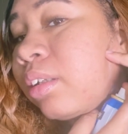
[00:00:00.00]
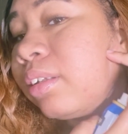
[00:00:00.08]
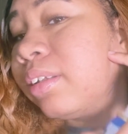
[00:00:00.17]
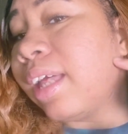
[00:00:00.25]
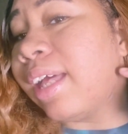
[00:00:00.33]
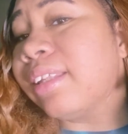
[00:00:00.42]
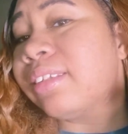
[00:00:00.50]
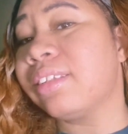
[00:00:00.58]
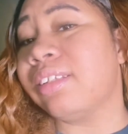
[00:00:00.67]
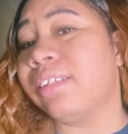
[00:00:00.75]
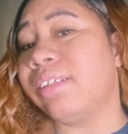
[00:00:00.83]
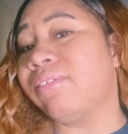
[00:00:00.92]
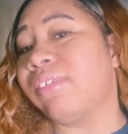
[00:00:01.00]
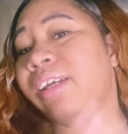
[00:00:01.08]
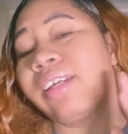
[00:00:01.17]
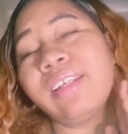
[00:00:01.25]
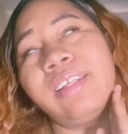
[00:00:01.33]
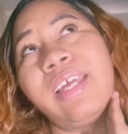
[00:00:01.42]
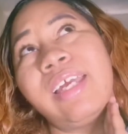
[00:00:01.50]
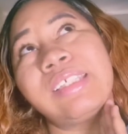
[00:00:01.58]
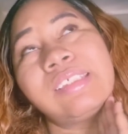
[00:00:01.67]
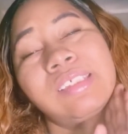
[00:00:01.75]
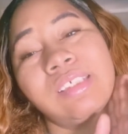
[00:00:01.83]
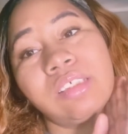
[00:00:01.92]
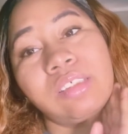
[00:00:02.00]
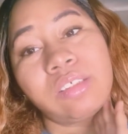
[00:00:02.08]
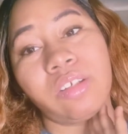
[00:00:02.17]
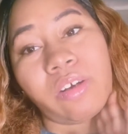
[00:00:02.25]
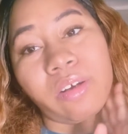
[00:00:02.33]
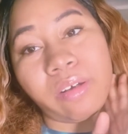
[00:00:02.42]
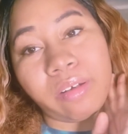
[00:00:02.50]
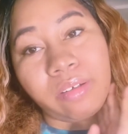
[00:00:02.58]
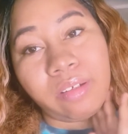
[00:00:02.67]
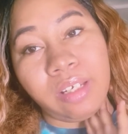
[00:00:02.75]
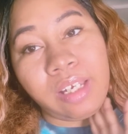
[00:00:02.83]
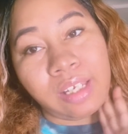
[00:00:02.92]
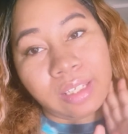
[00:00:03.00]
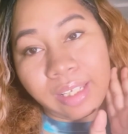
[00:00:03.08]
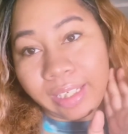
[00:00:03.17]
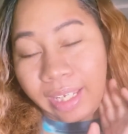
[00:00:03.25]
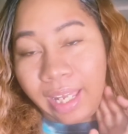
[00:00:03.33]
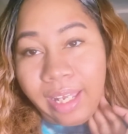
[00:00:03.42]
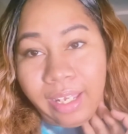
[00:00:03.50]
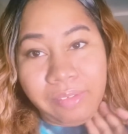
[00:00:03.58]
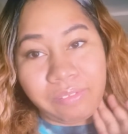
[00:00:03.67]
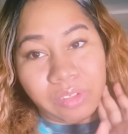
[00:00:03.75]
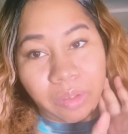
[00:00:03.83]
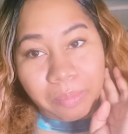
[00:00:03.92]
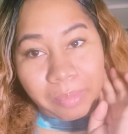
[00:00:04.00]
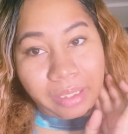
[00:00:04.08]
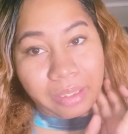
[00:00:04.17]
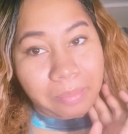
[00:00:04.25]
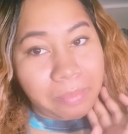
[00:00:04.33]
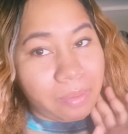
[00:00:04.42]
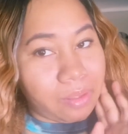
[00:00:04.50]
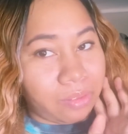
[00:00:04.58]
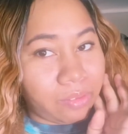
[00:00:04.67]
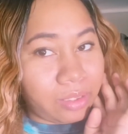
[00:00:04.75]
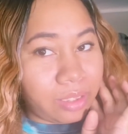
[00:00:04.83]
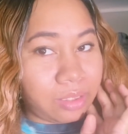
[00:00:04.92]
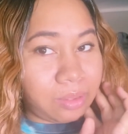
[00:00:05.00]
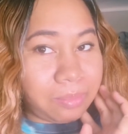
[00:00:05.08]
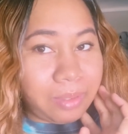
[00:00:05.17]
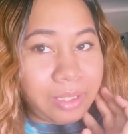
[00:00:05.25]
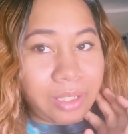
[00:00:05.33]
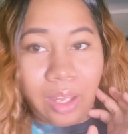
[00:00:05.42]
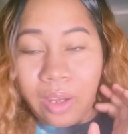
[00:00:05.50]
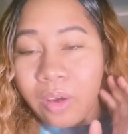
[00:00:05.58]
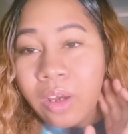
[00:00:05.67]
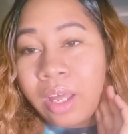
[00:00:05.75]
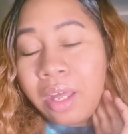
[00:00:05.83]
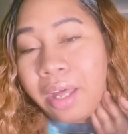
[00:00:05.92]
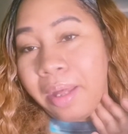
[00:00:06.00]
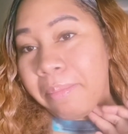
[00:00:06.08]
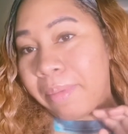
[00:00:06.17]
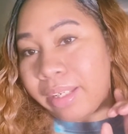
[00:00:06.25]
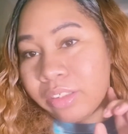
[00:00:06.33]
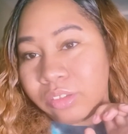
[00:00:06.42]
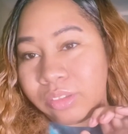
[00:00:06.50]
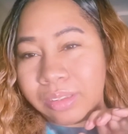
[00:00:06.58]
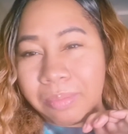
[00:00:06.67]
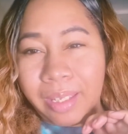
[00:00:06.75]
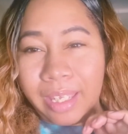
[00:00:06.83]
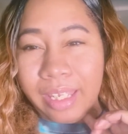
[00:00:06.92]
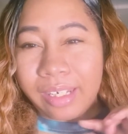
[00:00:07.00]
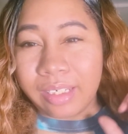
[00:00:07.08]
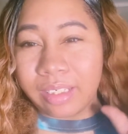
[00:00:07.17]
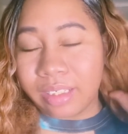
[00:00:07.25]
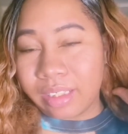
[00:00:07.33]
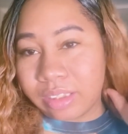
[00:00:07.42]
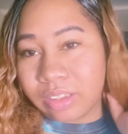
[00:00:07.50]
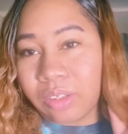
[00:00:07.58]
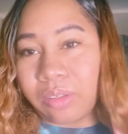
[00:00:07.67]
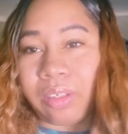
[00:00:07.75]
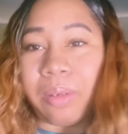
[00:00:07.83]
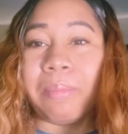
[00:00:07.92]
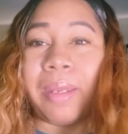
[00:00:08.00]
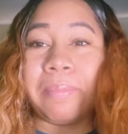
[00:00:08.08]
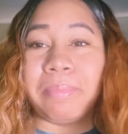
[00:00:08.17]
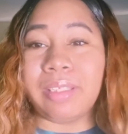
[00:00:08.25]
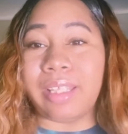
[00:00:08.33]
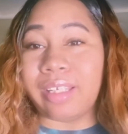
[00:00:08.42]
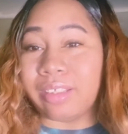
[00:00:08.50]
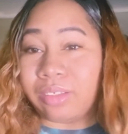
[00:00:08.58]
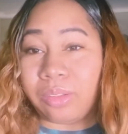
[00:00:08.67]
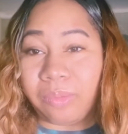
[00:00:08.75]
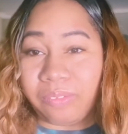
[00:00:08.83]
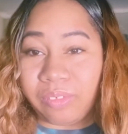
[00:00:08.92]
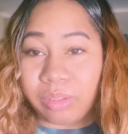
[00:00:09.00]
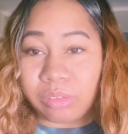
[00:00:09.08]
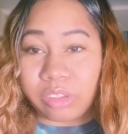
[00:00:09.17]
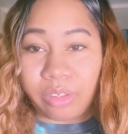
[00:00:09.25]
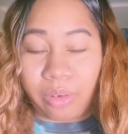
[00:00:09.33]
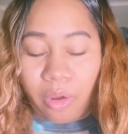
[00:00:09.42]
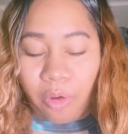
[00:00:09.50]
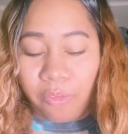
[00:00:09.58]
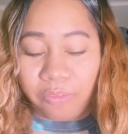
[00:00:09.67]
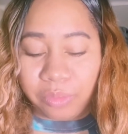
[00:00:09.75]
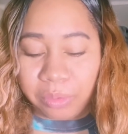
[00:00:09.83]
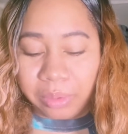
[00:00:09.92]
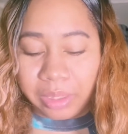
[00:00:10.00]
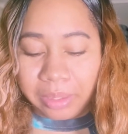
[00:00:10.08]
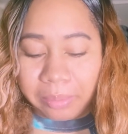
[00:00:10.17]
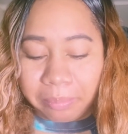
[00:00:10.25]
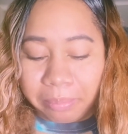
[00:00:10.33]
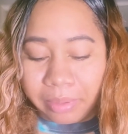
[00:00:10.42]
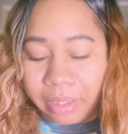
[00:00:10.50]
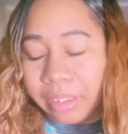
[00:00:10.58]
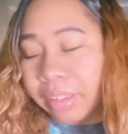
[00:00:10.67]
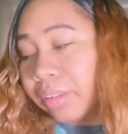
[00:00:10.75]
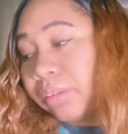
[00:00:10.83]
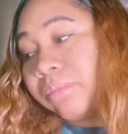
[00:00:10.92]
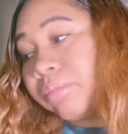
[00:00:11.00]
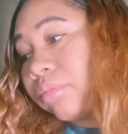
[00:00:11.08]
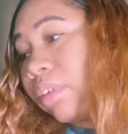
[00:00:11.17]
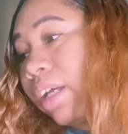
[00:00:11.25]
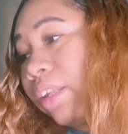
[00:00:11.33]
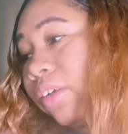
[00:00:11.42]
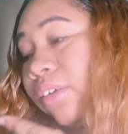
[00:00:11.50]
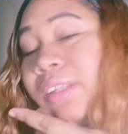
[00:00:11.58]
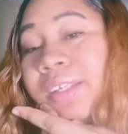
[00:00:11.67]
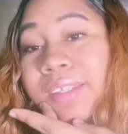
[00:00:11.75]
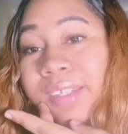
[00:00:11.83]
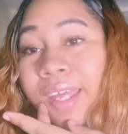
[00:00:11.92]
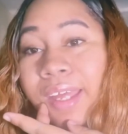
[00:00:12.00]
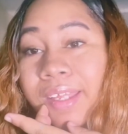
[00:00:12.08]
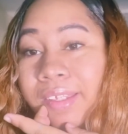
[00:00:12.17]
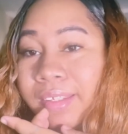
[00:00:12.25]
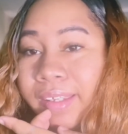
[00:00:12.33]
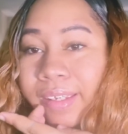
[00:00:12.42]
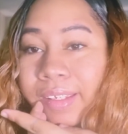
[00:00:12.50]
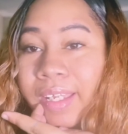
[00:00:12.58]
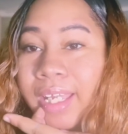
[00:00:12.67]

that to leave like a nasty scar. Like, I have no makeup on or nothing right now. I might do some editing, so there might be like a little filter over it, but other than that, like,